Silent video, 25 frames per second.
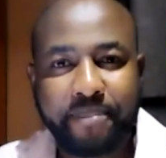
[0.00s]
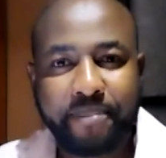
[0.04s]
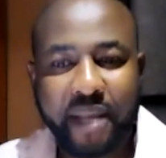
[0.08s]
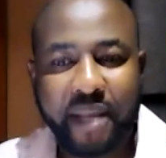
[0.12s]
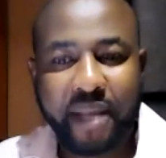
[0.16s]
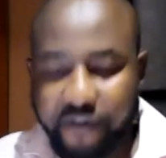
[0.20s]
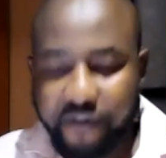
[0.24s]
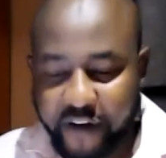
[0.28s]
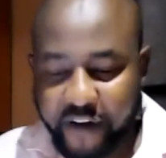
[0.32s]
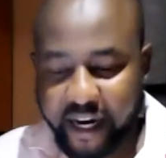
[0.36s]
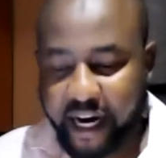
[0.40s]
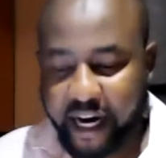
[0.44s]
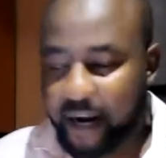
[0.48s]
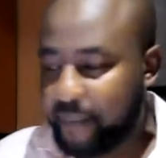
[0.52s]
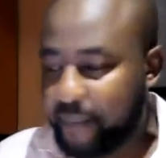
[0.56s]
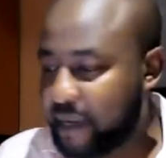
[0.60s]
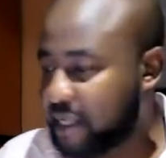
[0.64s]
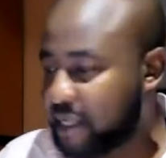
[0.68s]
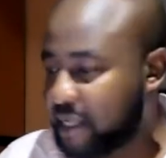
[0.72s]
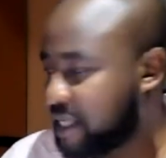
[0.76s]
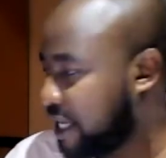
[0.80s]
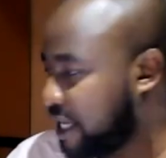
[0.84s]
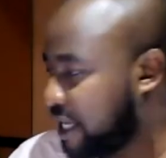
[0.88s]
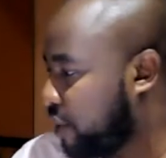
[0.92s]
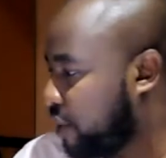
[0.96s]
If I come
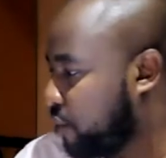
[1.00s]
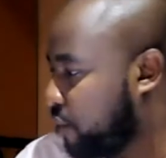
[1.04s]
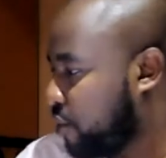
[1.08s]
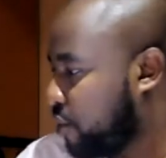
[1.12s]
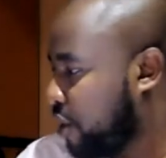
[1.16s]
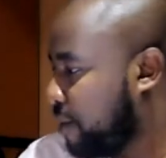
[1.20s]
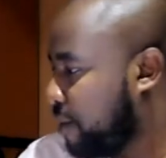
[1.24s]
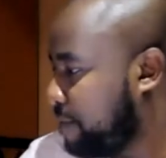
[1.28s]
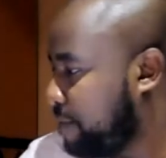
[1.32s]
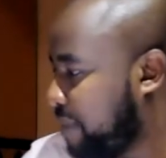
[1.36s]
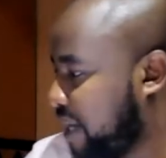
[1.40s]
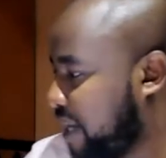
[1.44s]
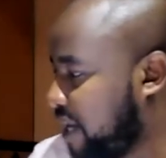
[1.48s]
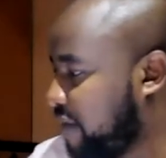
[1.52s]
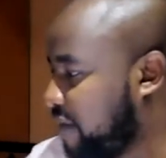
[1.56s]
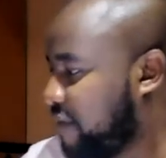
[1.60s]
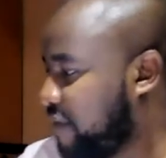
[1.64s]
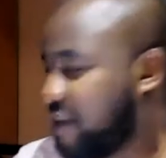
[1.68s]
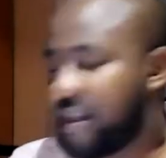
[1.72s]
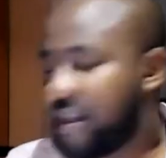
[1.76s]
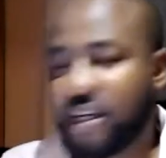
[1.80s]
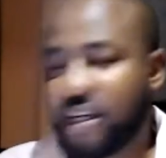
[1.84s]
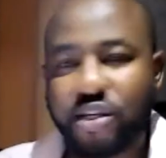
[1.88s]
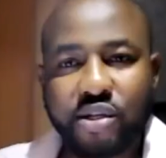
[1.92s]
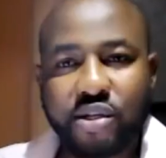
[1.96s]
and tell you, believe
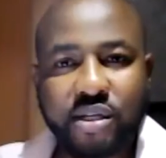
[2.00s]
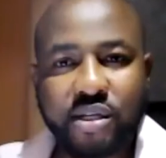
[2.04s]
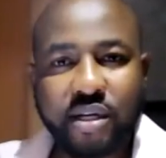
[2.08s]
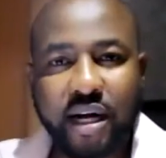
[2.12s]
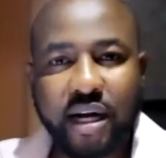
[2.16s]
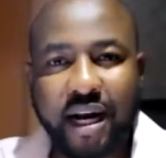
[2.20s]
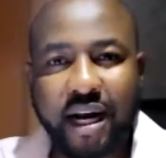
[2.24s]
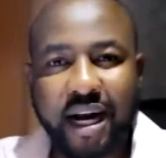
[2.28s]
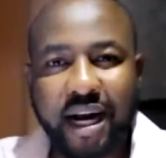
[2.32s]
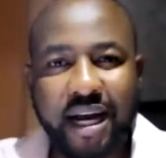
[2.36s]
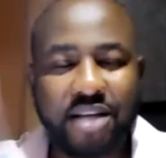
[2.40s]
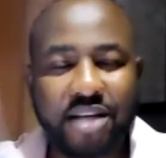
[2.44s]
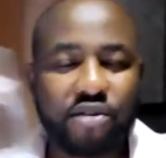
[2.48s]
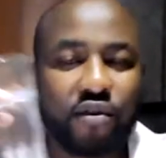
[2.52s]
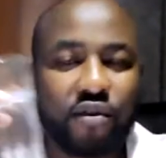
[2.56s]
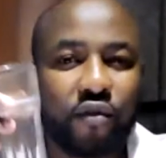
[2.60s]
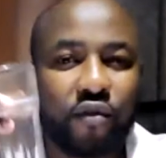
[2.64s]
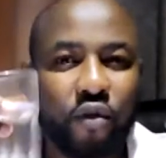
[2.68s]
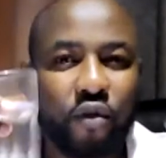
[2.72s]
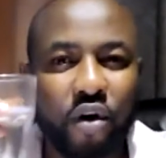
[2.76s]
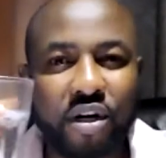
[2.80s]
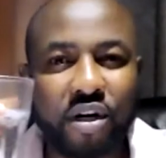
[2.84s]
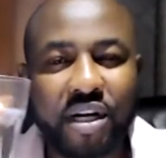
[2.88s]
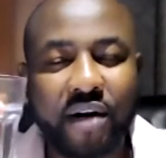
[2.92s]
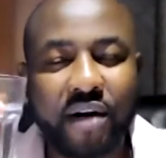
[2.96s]
in this glass of
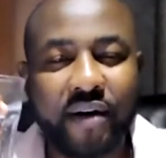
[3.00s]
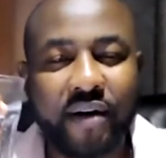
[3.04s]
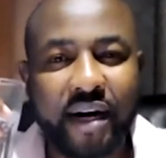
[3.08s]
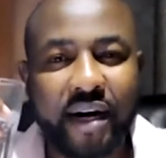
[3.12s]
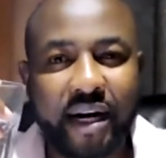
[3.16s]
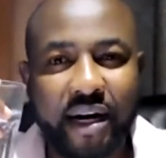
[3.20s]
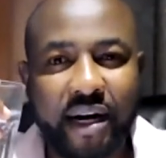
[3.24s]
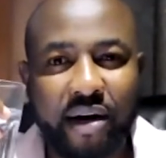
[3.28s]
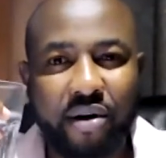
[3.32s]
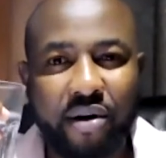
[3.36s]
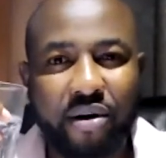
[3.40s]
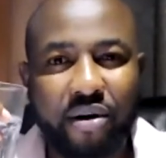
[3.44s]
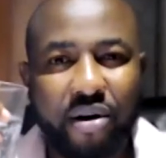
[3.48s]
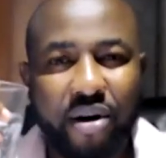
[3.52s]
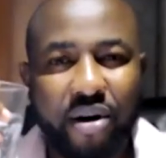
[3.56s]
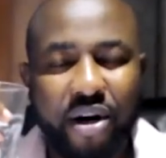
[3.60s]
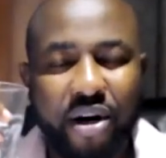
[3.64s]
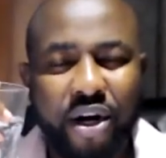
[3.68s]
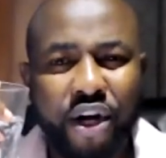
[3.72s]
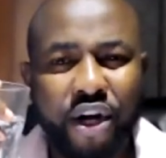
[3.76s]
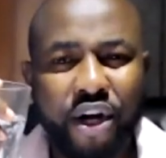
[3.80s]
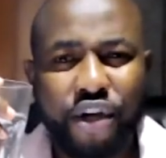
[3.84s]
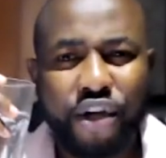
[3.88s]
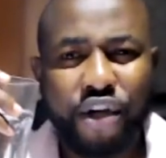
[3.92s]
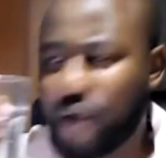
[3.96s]
water right now,
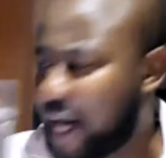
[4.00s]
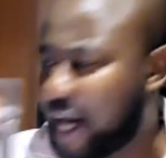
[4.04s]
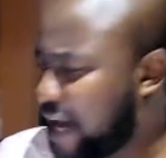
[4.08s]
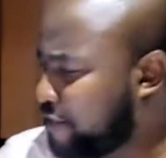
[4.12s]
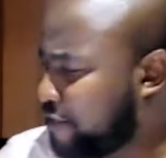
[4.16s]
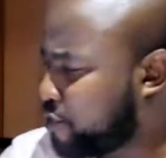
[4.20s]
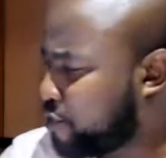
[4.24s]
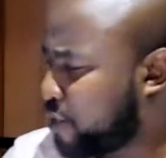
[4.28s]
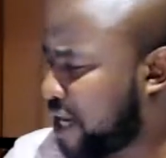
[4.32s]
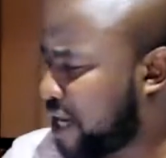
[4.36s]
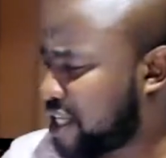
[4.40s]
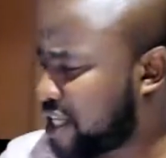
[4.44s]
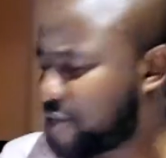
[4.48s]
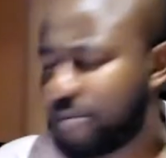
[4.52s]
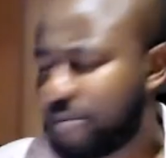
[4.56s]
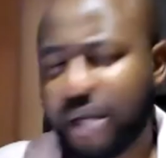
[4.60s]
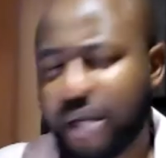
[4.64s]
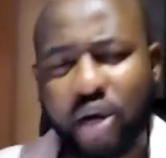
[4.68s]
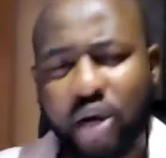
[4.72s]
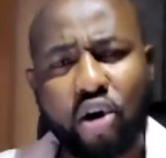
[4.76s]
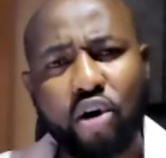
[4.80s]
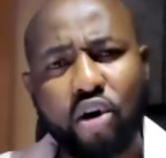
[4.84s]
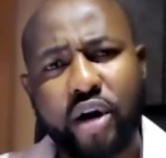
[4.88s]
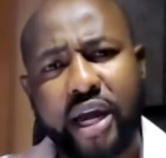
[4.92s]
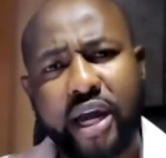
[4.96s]
you'll have to ask me,
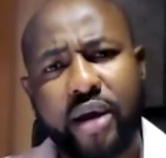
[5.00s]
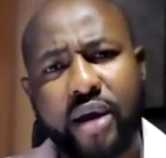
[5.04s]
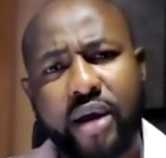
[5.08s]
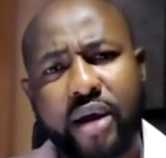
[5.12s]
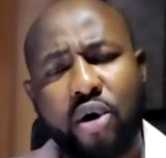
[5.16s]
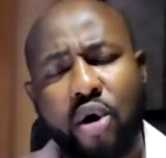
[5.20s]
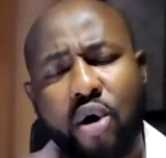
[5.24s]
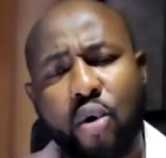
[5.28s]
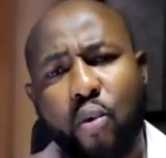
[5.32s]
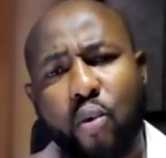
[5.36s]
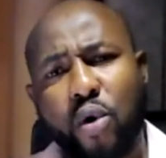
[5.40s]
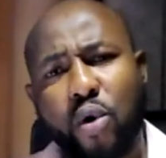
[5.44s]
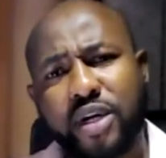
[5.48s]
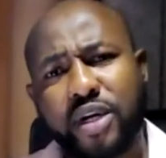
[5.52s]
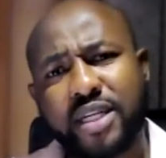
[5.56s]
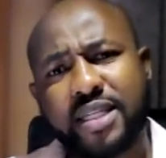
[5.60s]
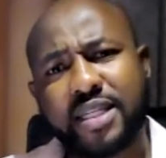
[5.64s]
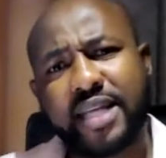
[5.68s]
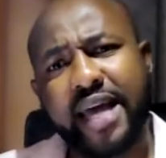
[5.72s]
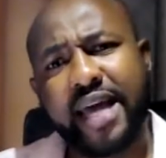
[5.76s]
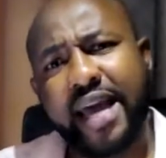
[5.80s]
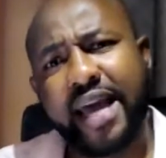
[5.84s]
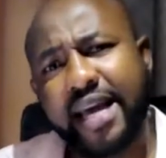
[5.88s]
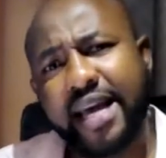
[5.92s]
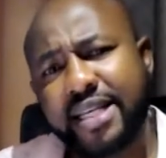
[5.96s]
okay, what is
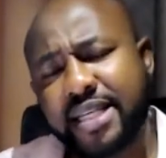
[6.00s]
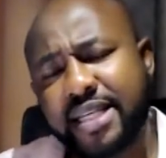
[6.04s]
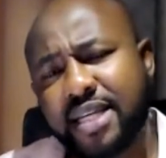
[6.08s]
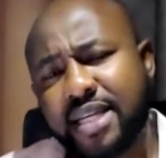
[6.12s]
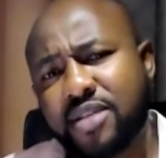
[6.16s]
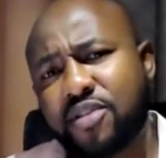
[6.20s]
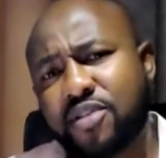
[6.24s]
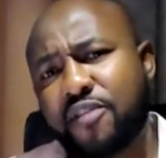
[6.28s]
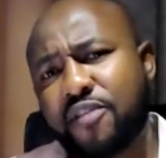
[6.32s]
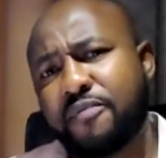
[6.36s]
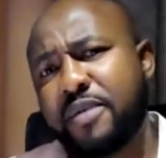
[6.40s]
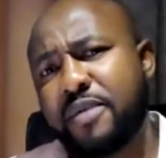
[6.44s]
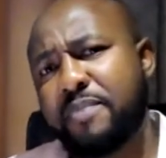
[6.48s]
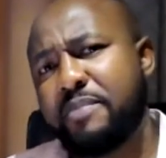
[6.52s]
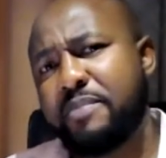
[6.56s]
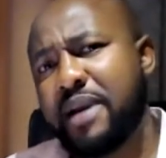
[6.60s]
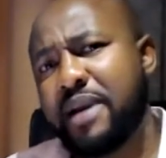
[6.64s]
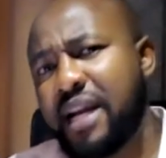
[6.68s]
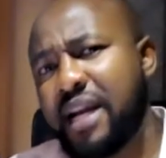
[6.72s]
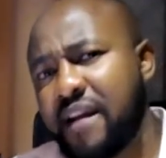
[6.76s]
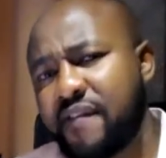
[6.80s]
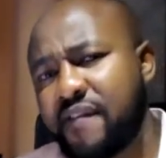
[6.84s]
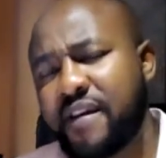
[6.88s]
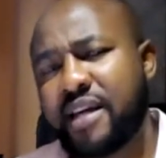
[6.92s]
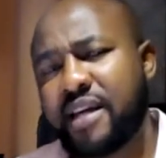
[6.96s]
the essence of me
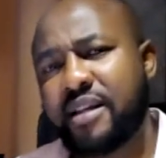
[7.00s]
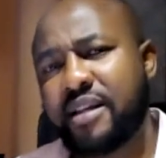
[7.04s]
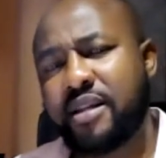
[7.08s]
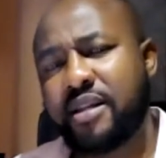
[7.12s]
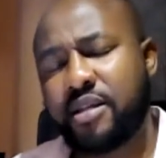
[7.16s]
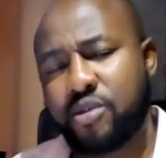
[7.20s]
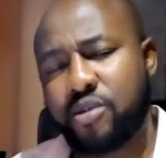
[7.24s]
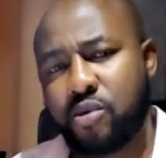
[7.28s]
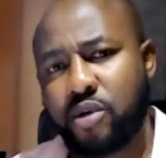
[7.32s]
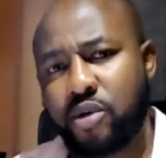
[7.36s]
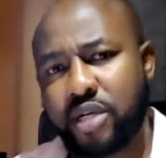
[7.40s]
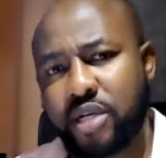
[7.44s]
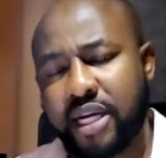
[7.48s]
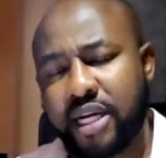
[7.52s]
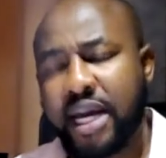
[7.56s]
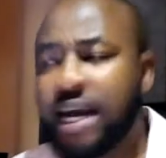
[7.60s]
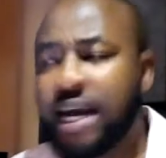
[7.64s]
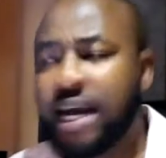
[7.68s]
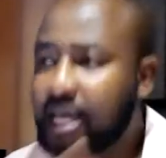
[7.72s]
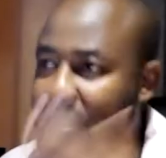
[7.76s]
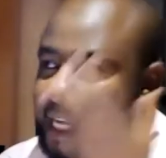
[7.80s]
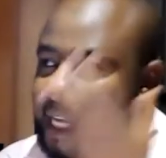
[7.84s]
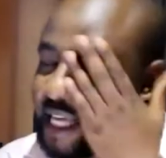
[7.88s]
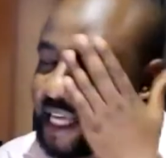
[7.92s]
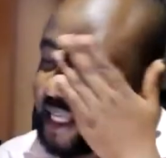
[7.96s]
believing in this water?
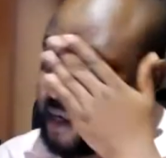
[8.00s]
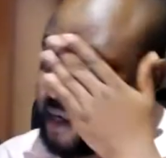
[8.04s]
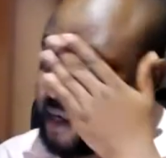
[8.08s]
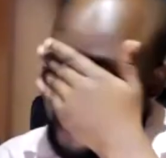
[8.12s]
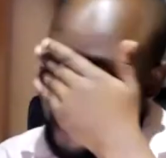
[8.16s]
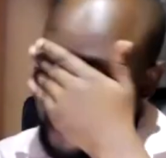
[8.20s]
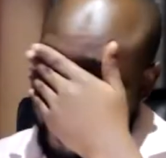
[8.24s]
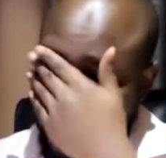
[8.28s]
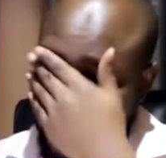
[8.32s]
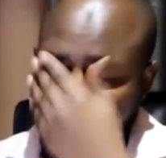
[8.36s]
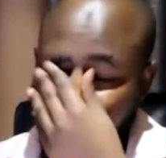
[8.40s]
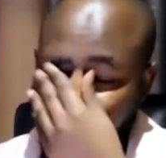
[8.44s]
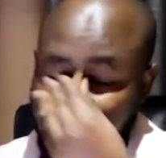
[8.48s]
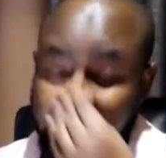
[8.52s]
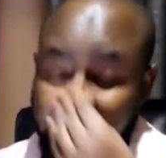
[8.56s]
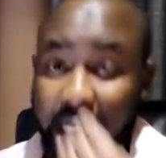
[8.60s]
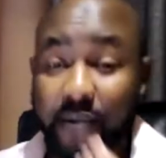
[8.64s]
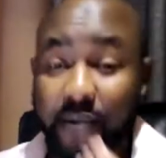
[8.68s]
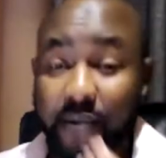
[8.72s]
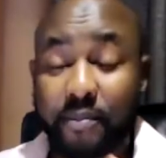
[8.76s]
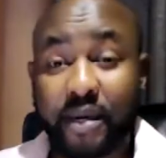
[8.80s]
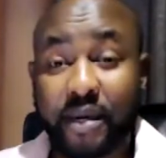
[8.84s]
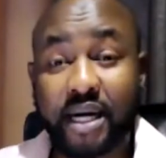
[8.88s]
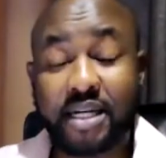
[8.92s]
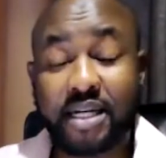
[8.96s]
It's like the way people
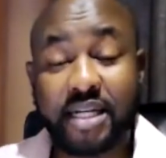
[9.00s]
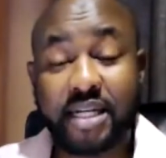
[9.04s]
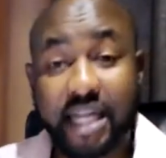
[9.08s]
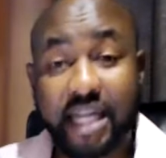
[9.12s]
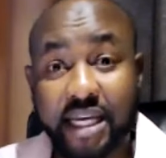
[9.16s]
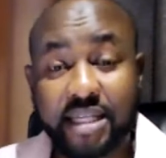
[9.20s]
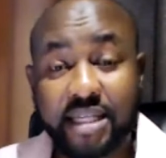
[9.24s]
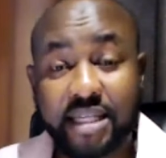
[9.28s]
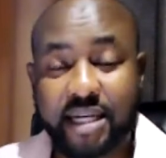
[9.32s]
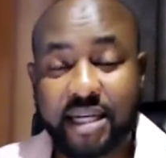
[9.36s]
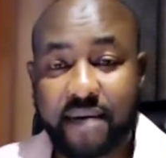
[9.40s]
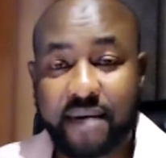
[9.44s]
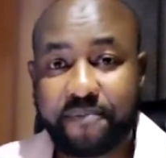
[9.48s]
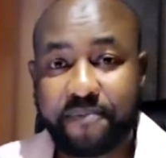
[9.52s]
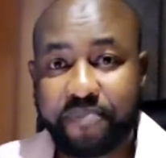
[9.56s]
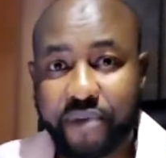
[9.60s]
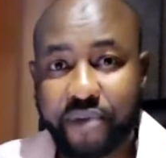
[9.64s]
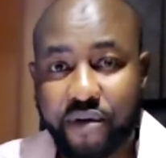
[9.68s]
celebrate Easter.